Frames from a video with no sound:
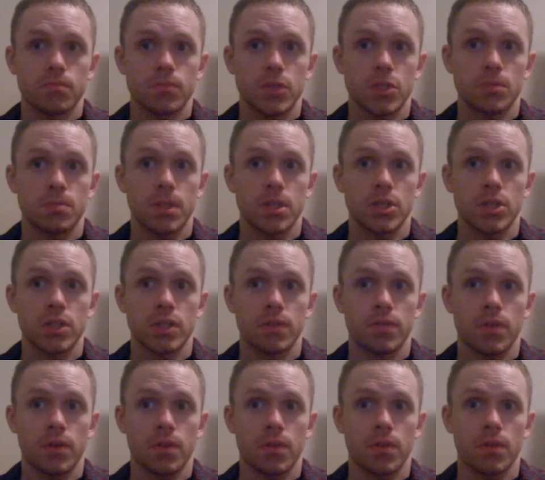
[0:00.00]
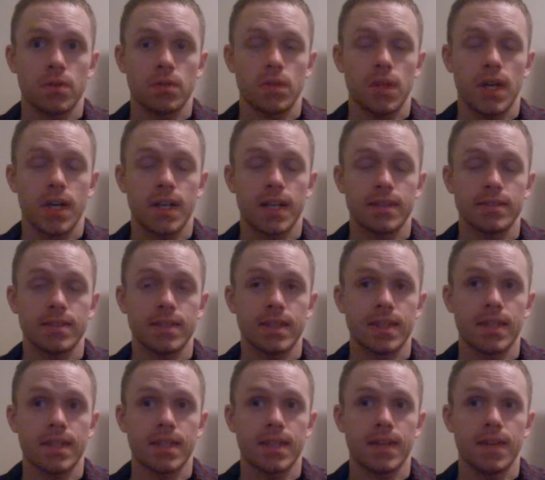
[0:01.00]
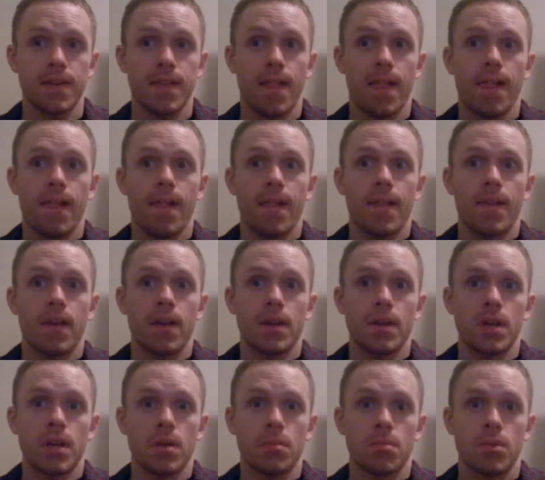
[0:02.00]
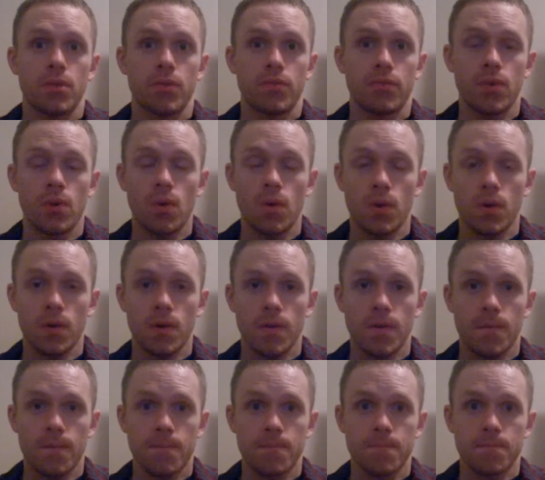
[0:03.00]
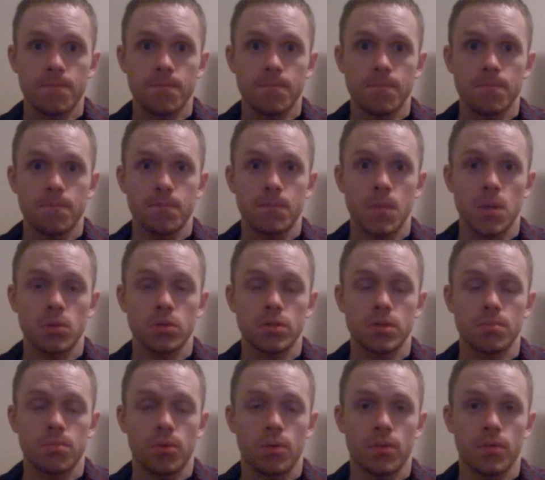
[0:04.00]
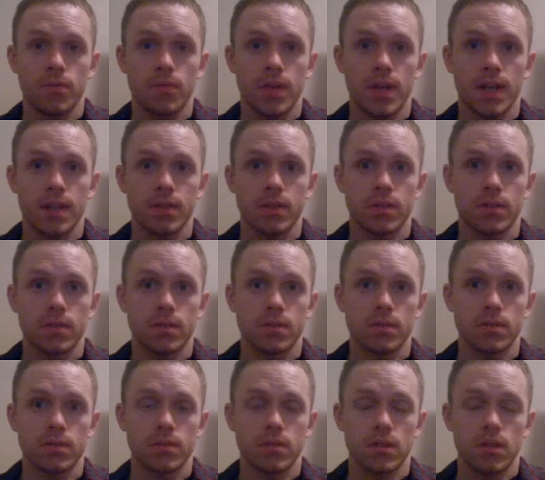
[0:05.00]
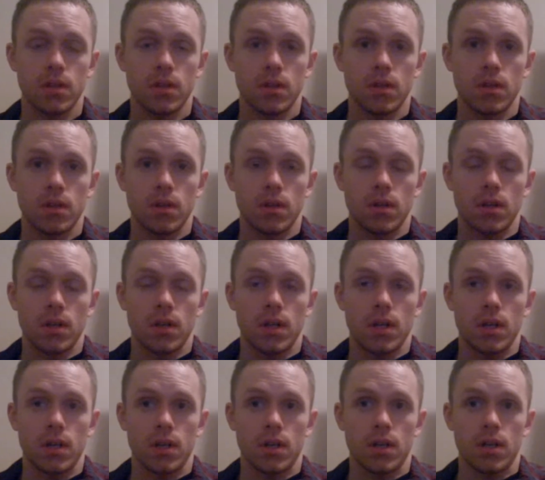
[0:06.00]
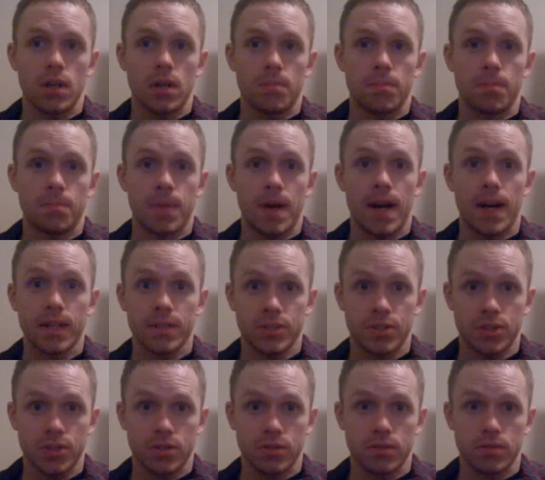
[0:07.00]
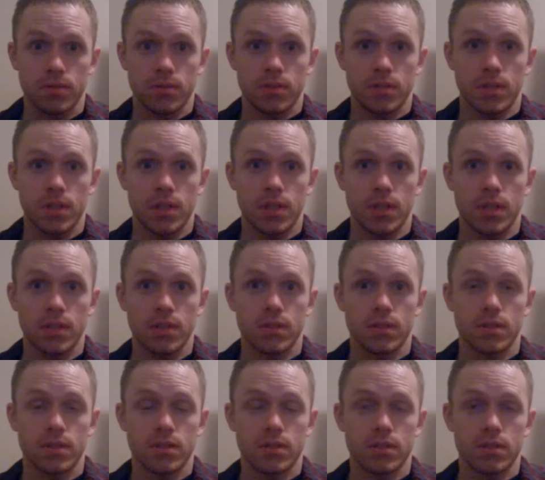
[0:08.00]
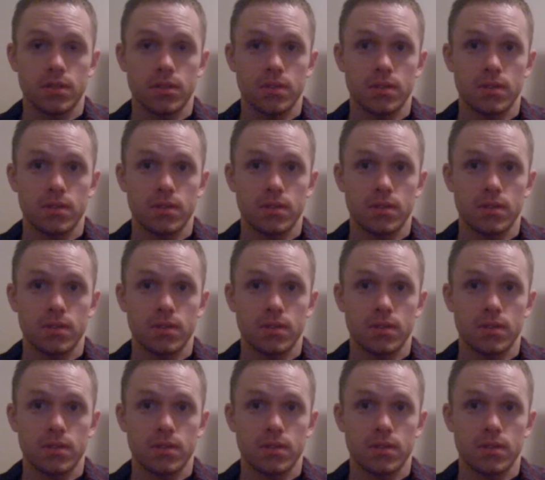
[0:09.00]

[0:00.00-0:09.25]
Especially if your third line has to kick in. And number four, most important factor, posture. It's